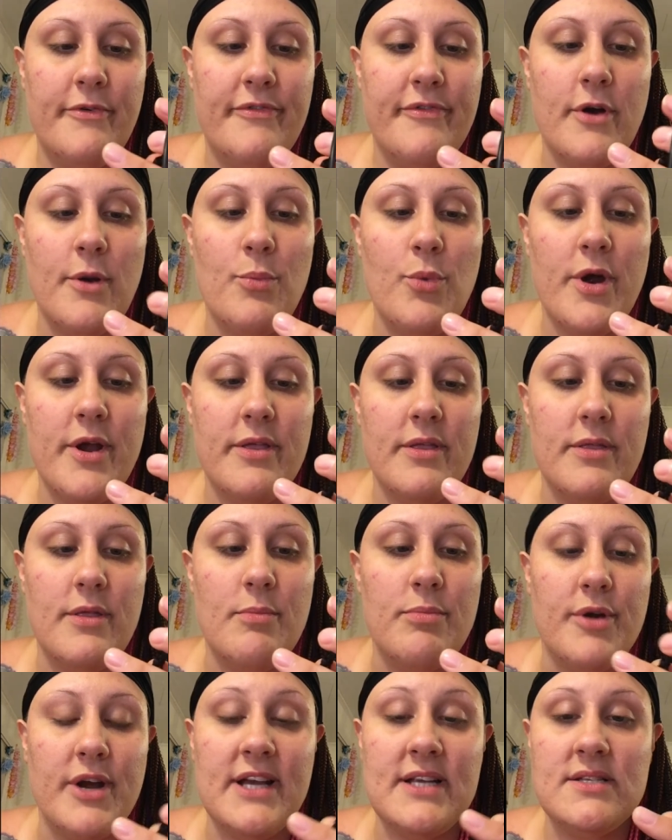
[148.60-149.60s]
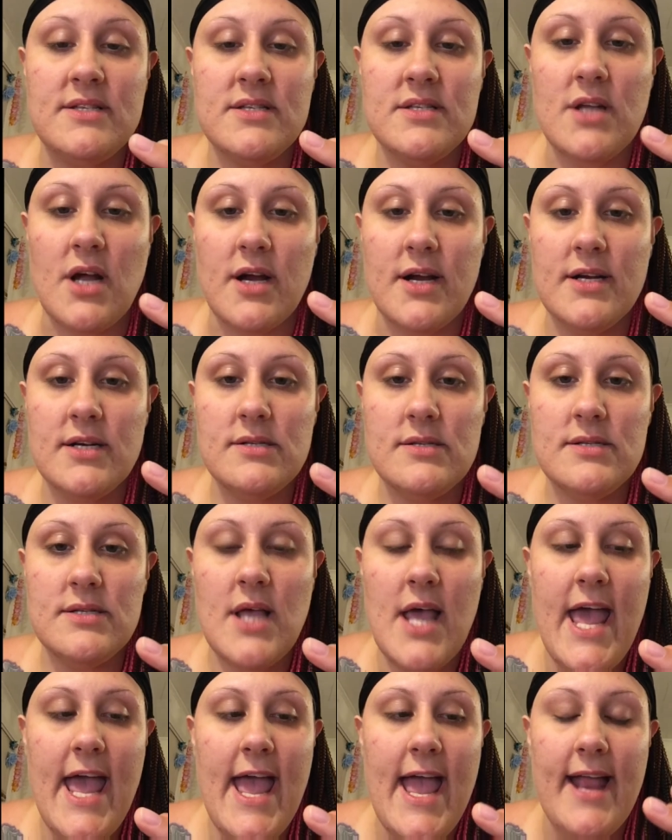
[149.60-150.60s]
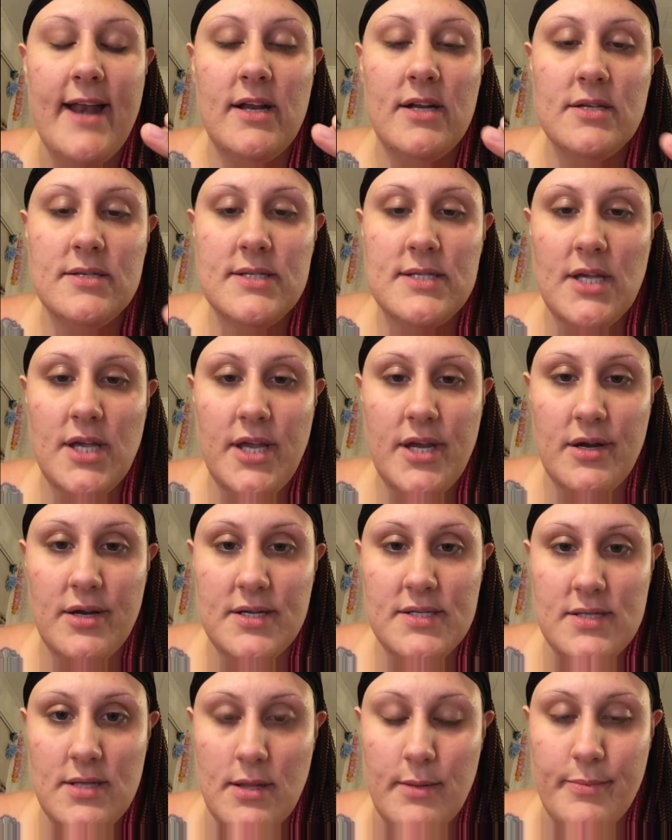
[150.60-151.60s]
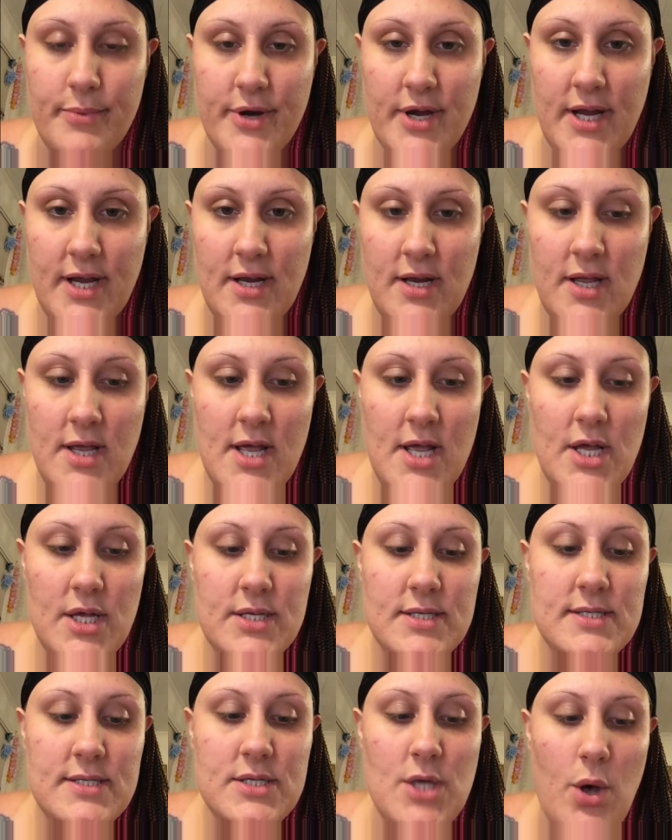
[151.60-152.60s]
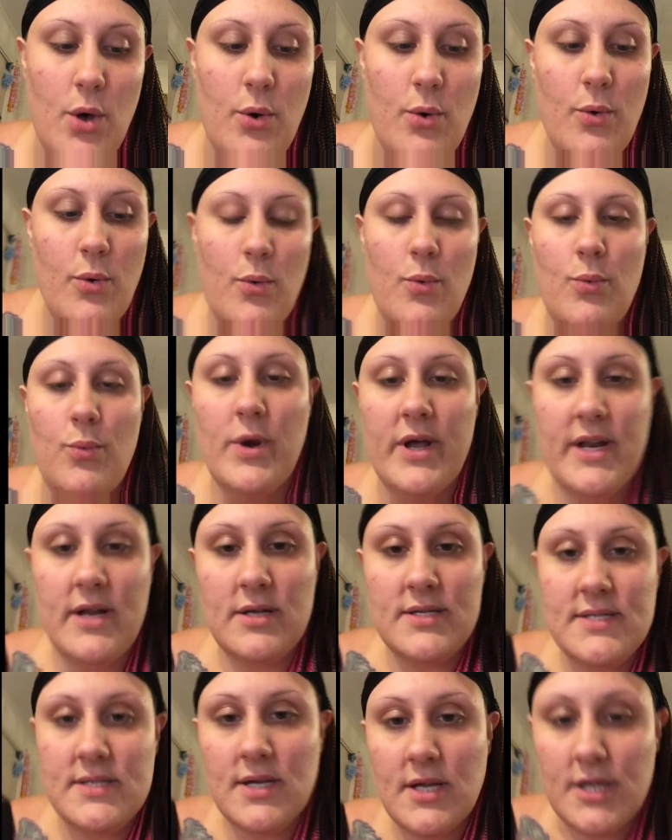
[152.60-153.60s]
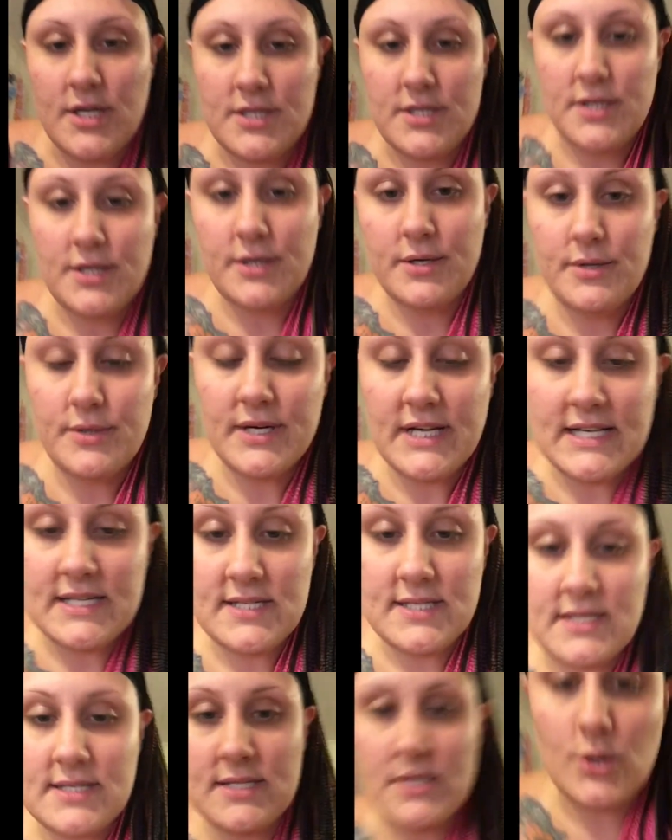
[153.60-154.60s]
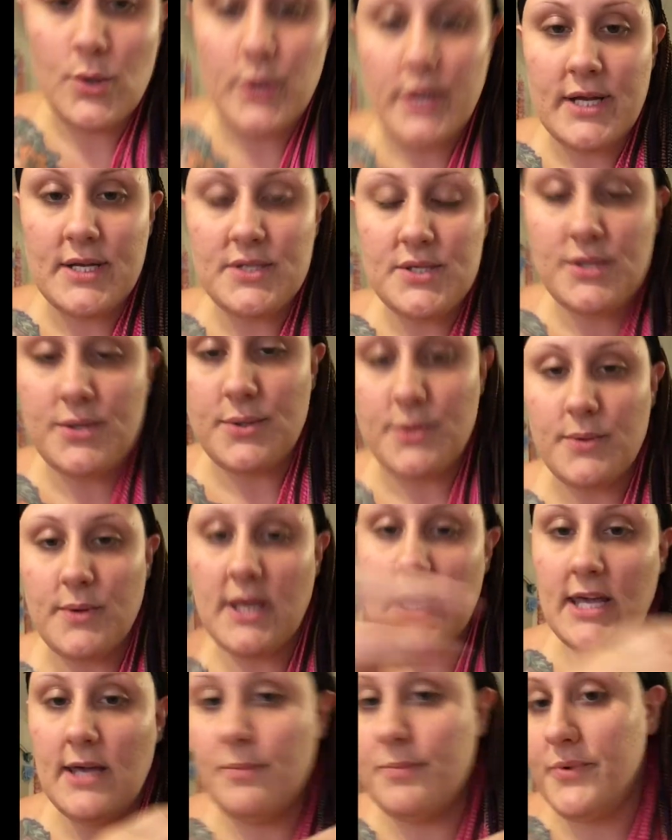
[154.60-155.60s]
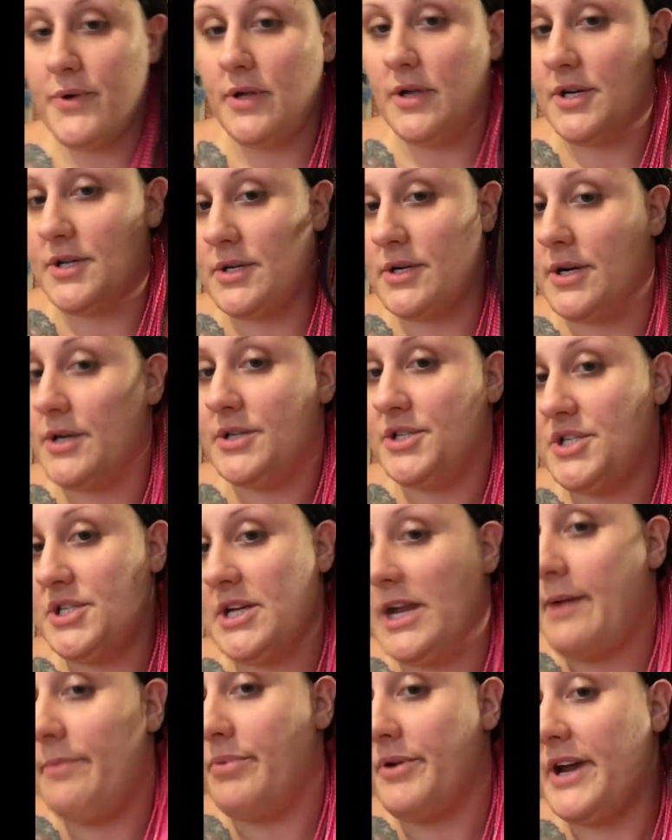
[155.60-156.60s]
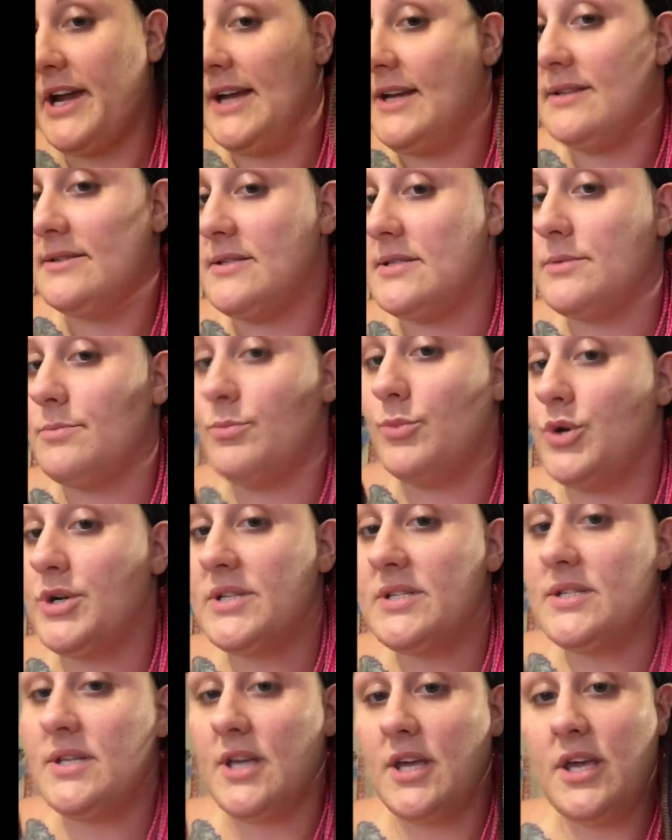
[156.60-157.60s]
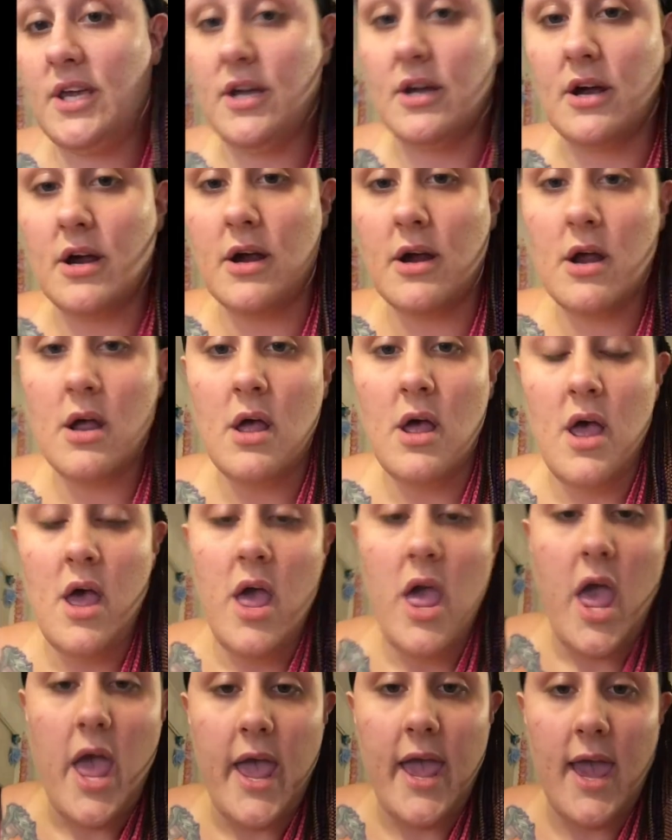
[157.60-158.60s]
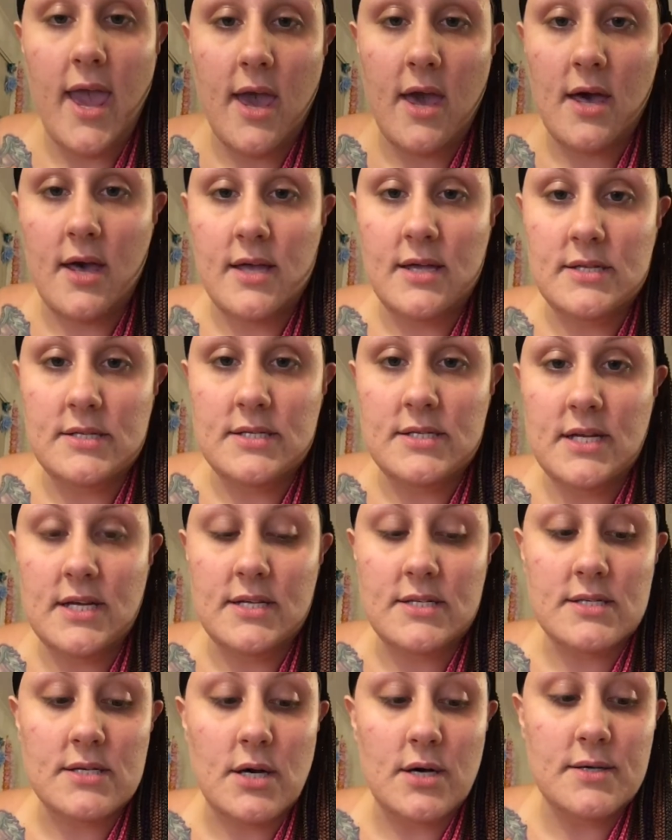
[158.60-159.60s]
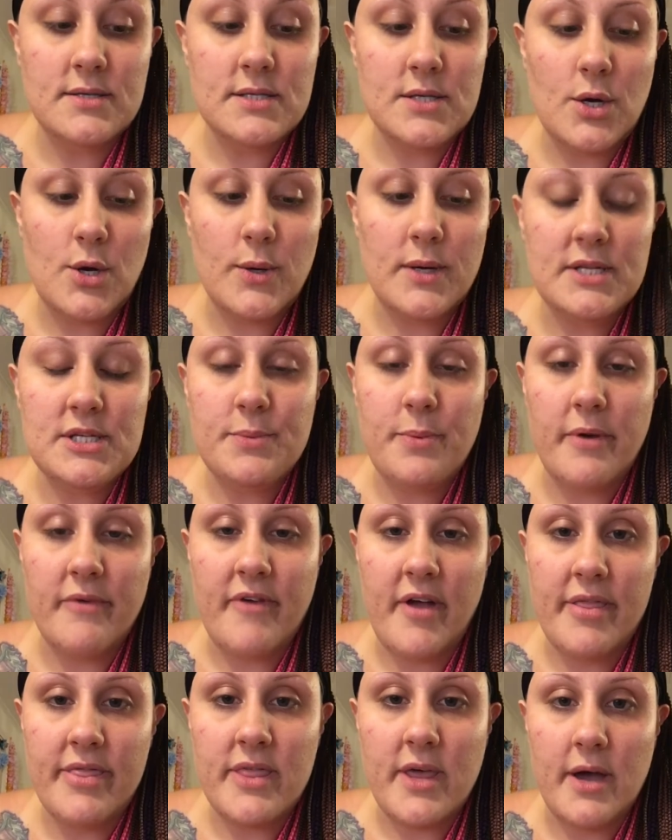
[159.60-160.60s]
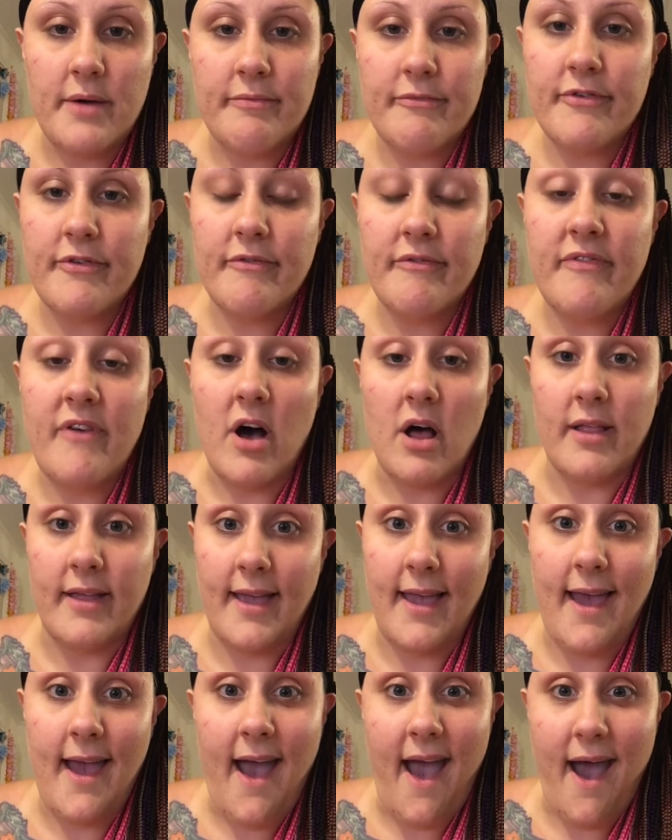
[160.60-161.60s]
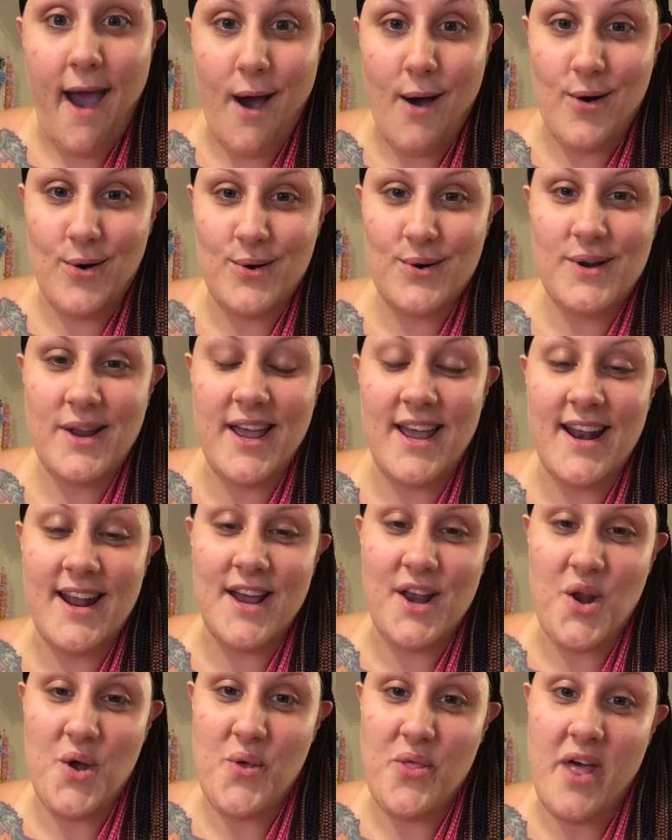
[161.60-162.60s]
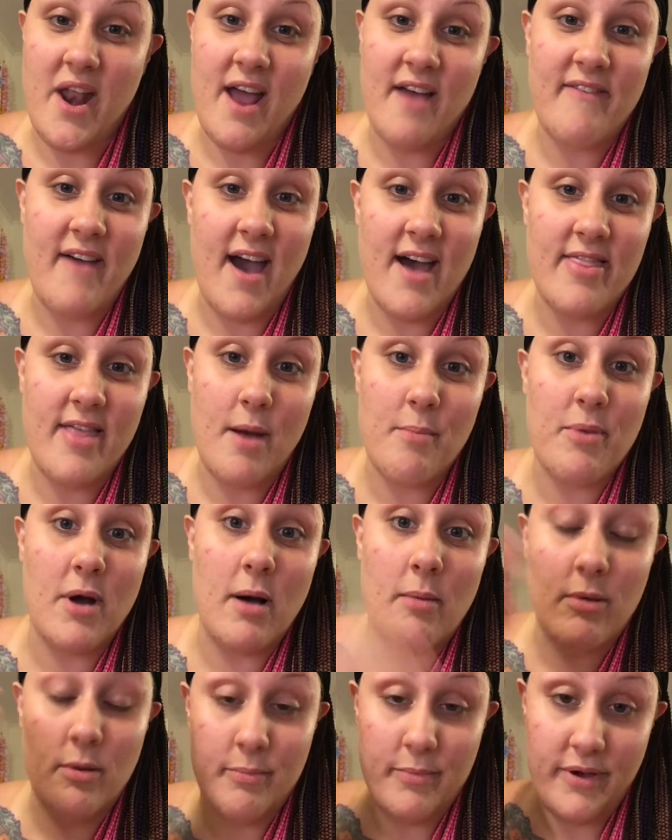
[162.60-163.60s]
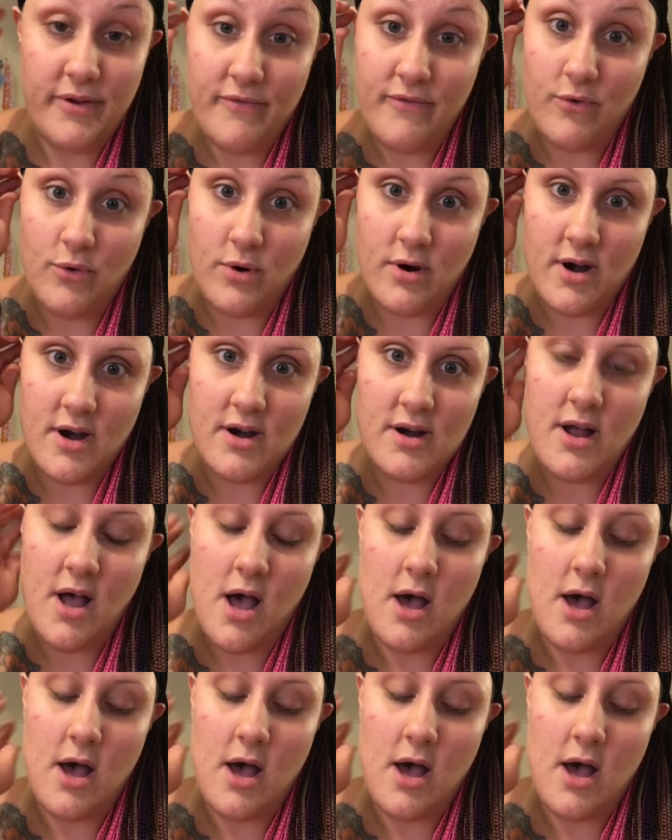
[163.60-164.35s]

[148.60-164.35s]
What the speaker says: from where the braid starts, and it'll secure it to the braid. So what it's going to do is it's going to keep your crochet braids more secure, and it's also going to prevent them from falling out. And I know that I've had that problem before,